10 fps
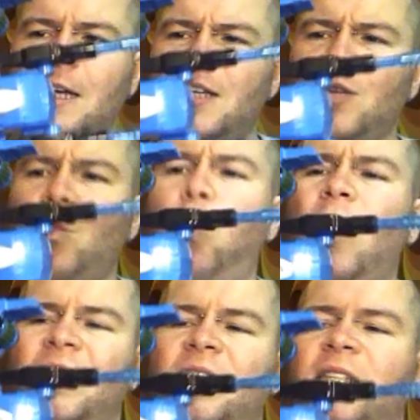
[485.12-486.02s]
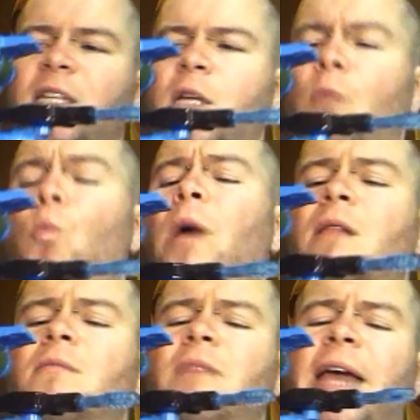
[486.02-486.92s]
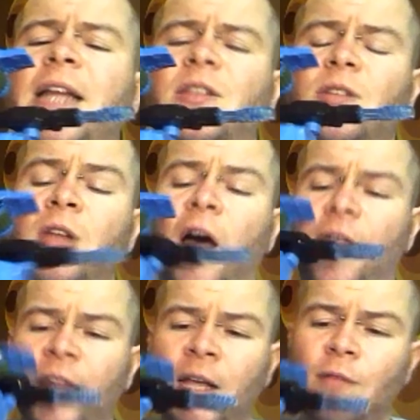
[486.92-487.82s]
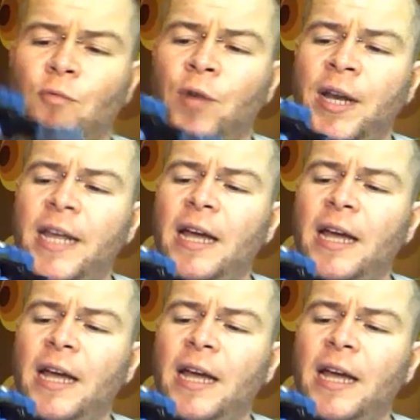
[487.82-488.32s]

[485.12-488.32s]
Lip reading: What is it? Well, it's nothing really.